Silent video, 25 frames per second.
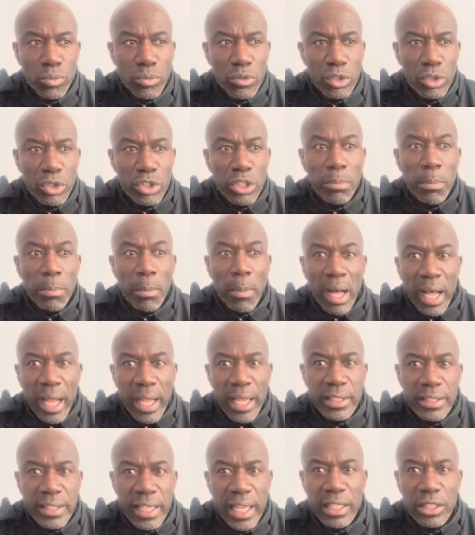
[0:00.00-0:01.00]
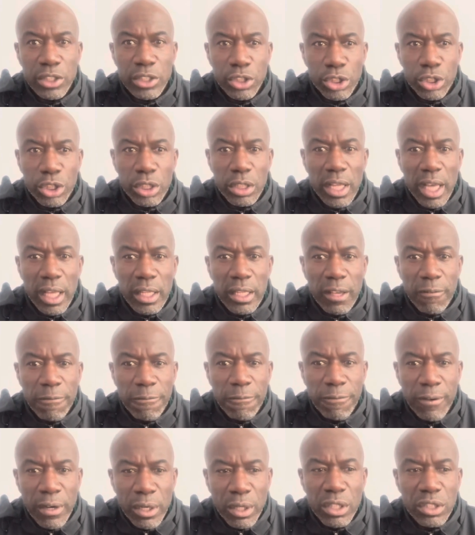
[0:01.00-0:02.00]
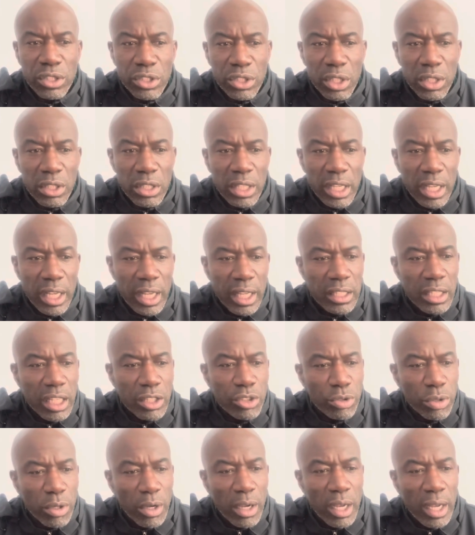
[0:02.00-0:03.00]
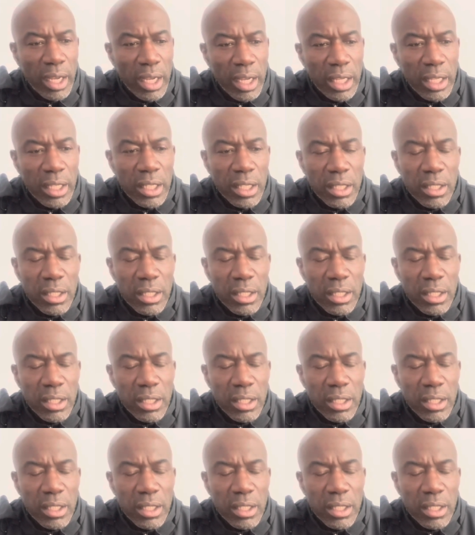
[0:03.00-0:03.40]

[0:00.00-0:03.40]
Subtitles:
to my attention and I focus on it and I try